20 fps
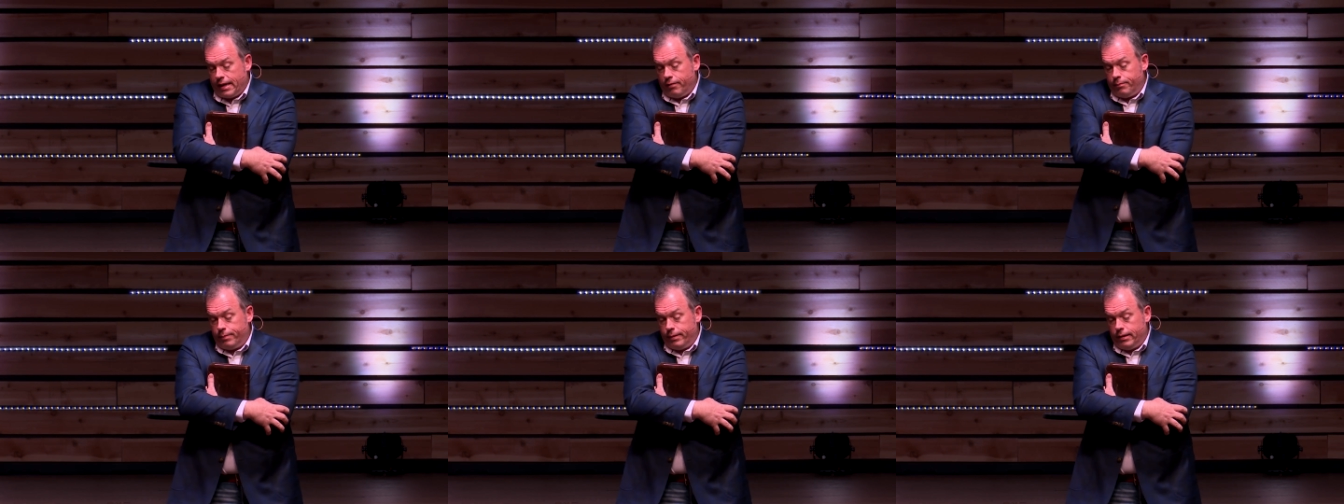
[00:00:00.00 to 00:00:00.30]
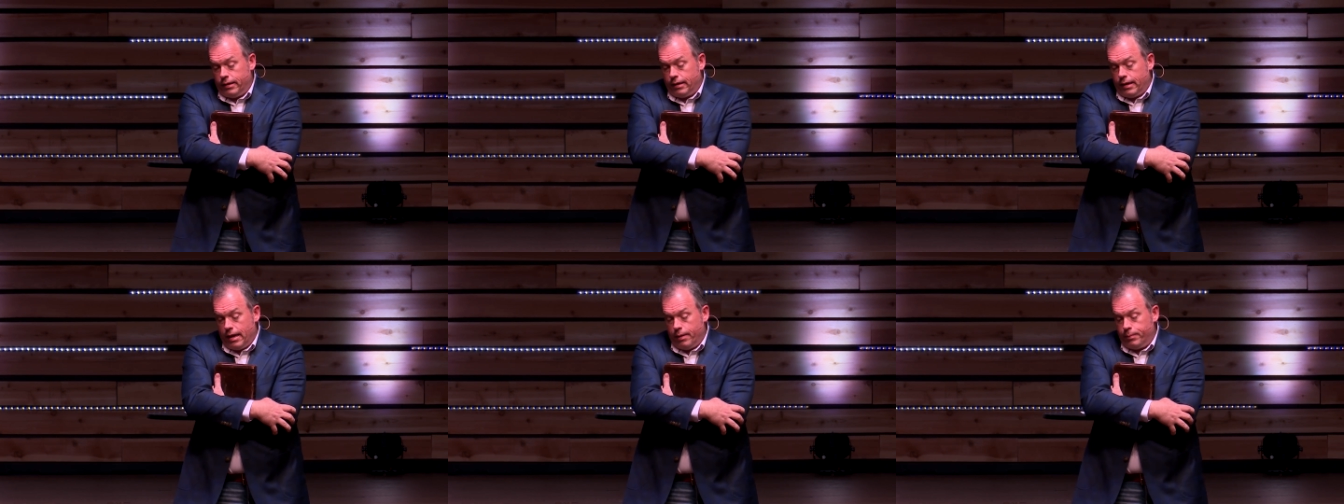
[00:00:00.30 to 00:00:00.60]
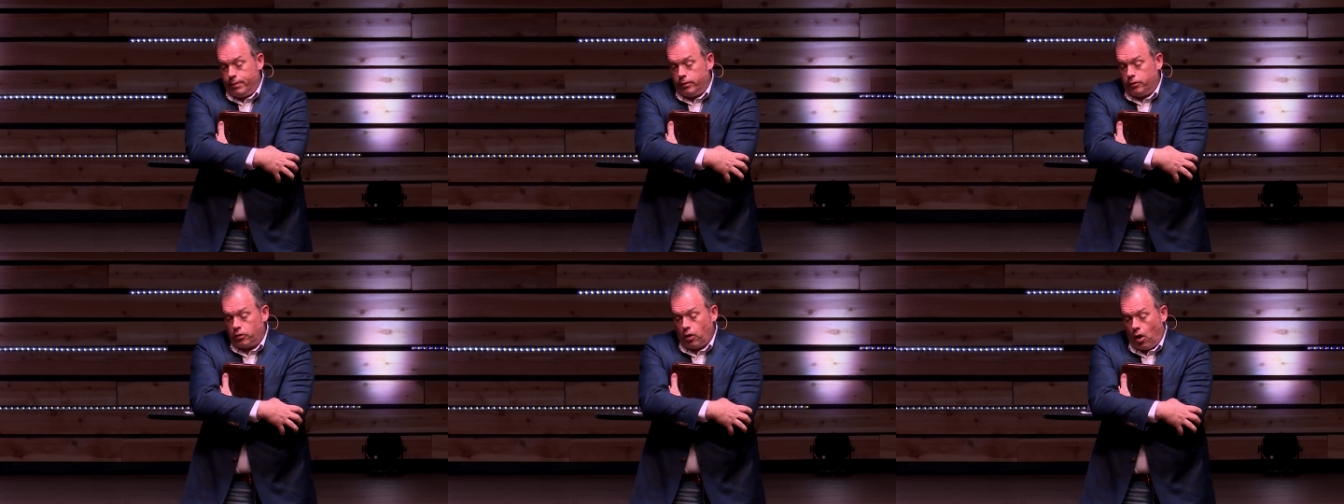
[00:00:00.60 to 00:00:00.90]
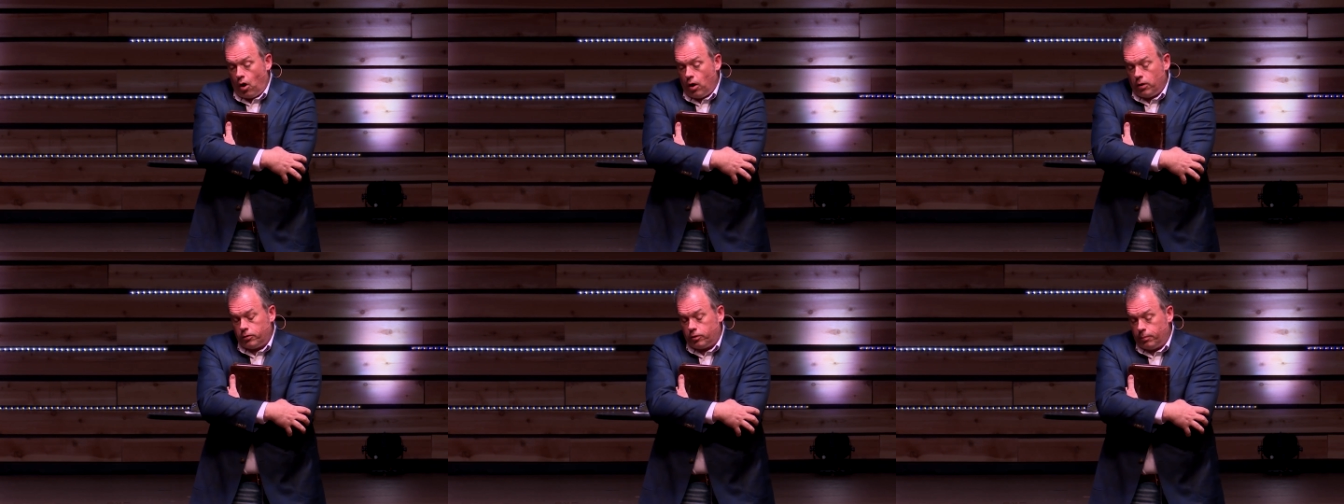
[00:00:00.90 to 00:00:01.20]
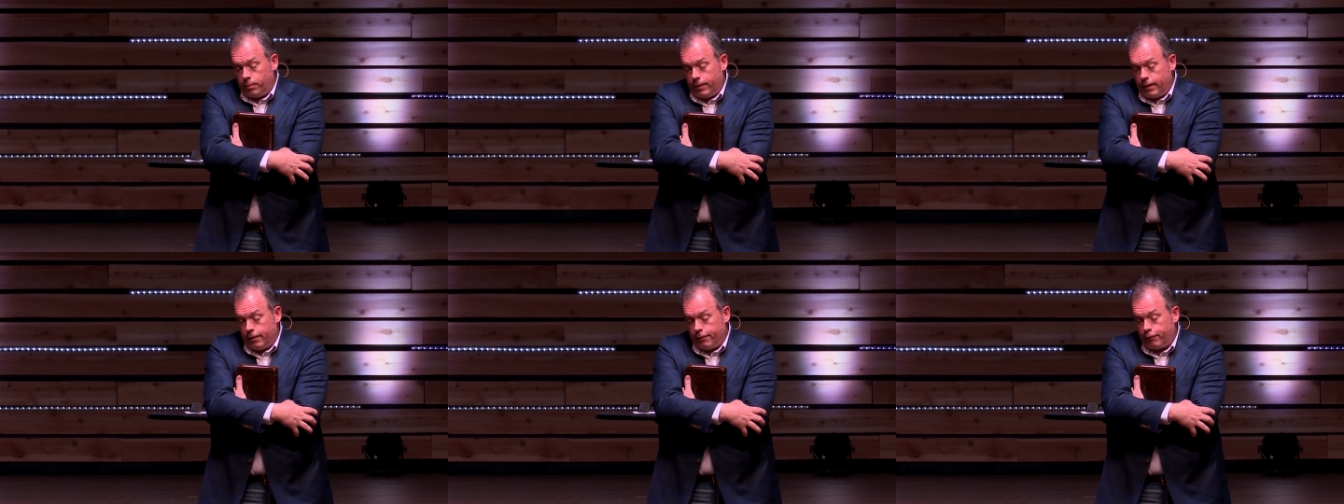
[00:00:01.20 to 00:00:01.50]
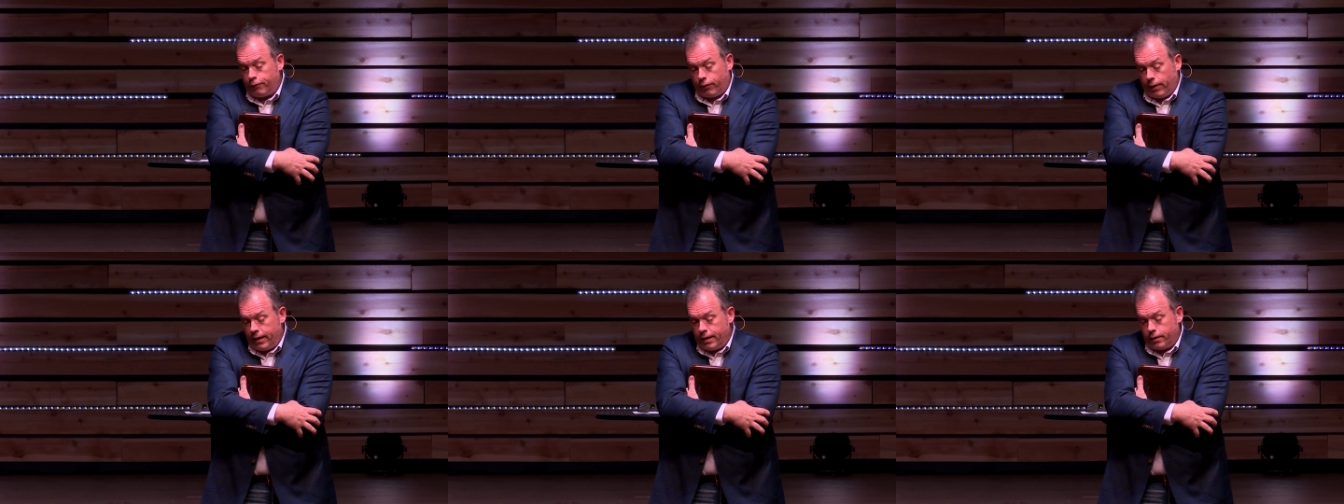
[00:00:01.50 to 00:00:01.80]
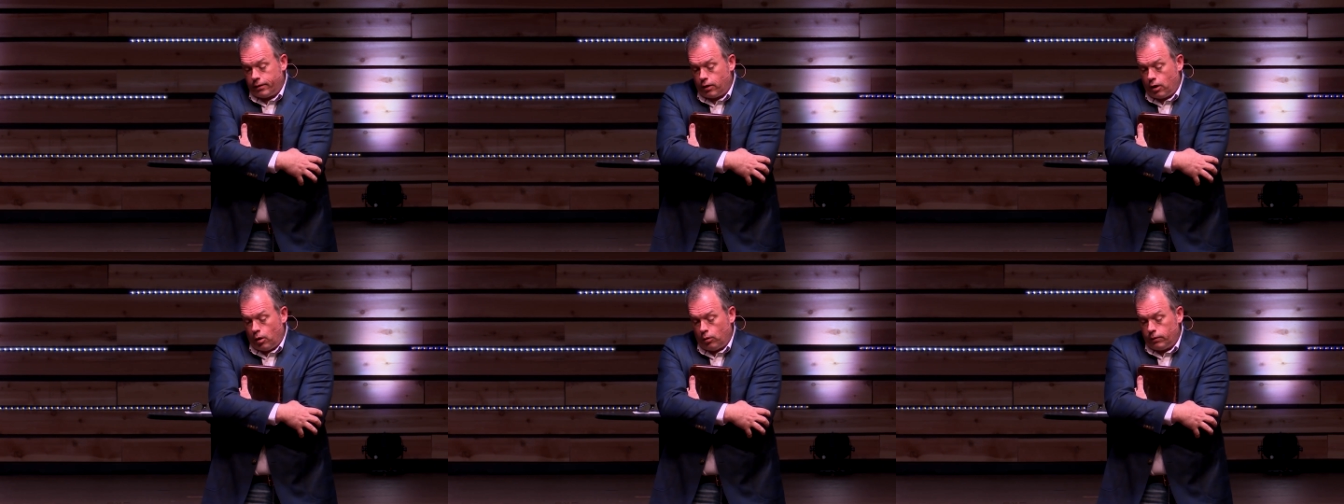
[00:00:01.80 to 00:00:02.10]
have been, have been taught to be afraid
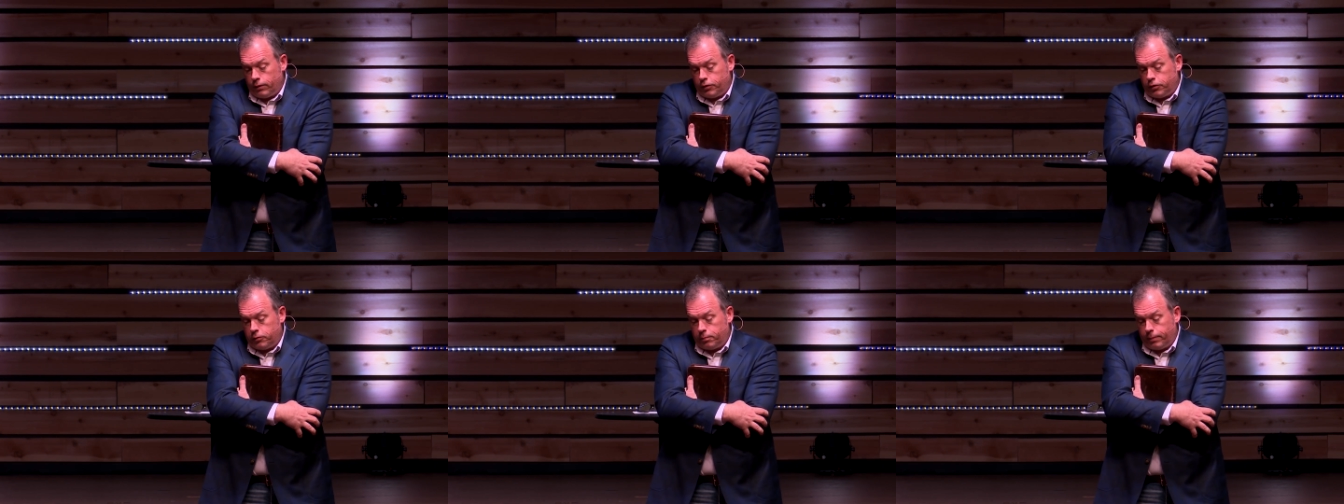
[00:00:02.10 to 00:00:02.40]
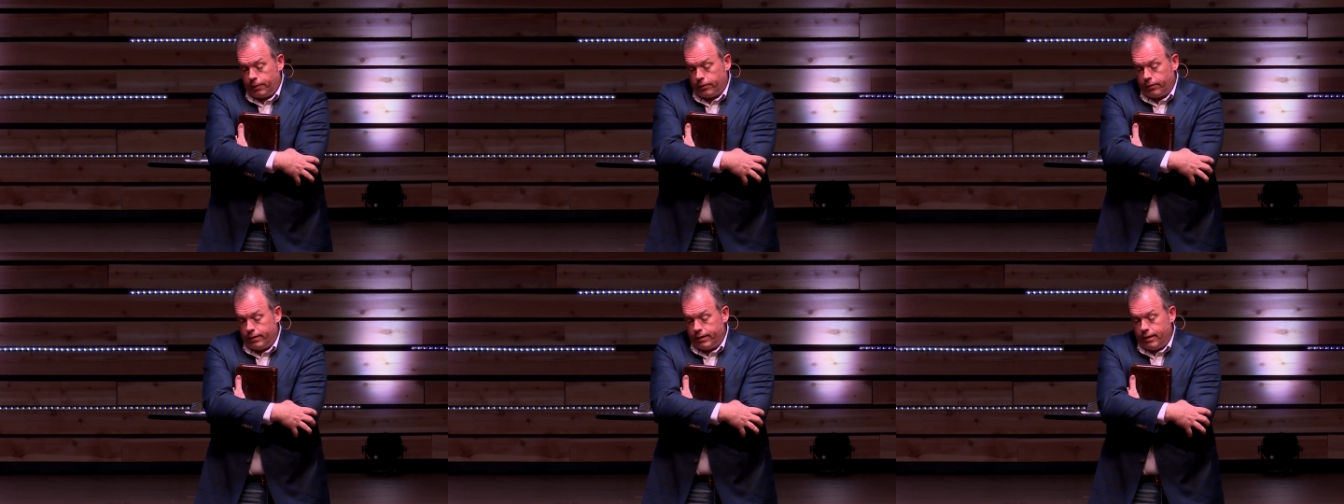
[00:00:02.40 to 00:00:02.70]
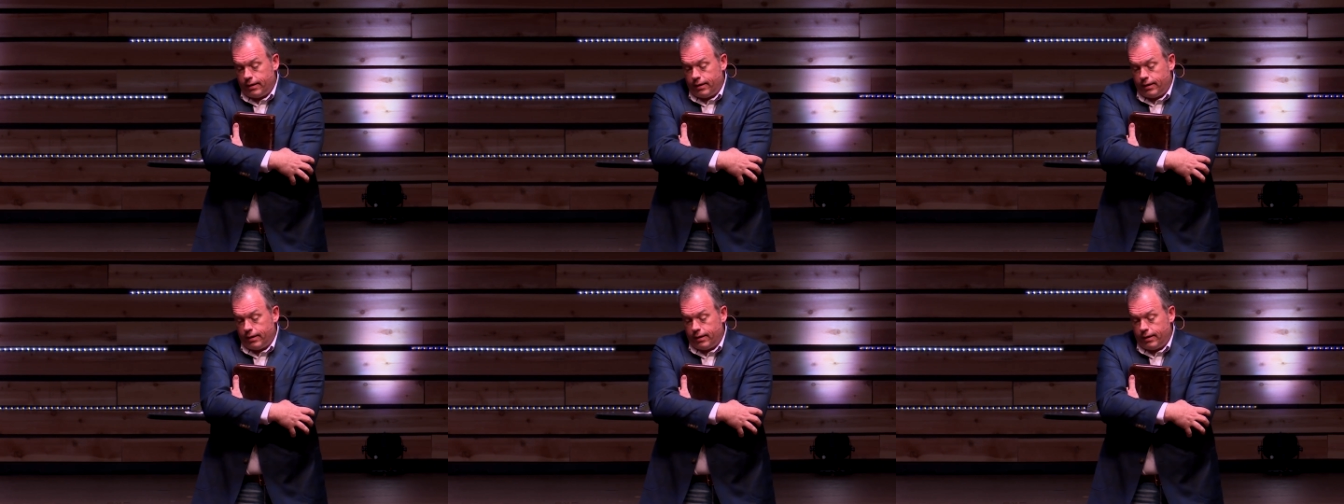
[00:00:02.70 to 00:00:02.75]
of the Holy Spirit.